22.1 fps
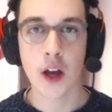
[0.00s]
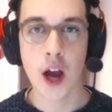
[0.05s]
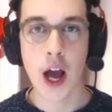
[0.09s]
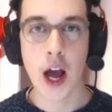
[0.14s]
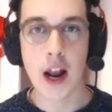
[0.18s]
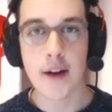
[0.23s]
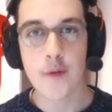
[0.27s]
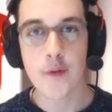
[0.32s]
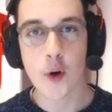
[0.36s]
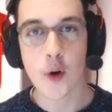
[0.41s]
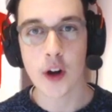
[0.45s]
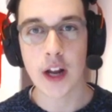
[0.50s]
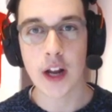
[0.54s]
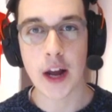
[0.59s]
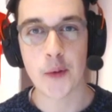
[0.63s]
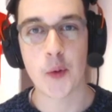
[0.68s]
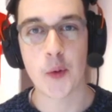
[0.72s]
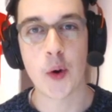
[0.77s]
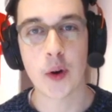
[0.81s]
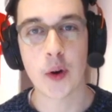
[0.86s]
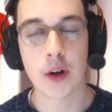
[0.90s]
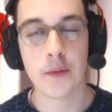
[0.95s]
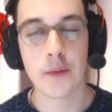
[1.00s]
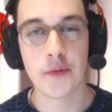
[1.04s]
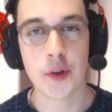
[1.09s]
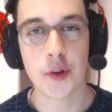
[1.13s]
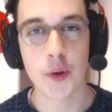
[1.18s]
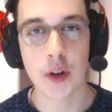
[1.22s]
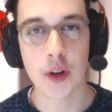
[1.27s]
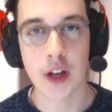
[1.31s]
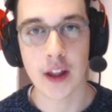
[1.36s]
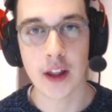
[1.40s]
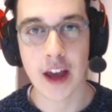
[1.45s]
Hello everyone and welcome to
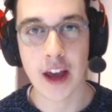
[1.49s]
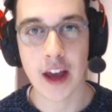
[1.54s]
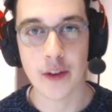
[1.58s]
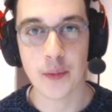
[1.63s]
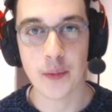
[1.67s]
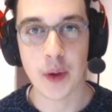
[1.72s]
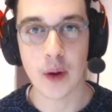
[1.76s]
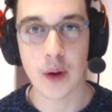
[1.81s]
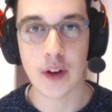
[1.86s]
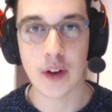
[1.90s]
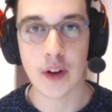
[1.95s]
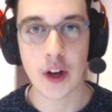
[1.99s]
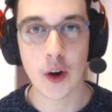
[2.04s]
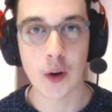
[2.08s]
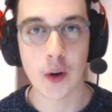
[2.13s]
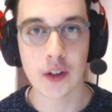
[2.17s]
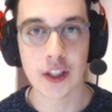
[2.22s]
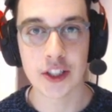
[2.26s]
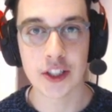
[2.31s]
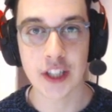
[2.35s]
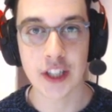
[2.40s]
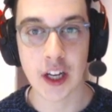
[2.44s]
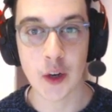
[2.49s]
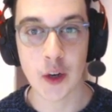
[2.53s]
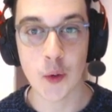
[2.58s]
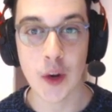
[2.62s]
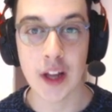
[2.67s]
another FPL video on the channel.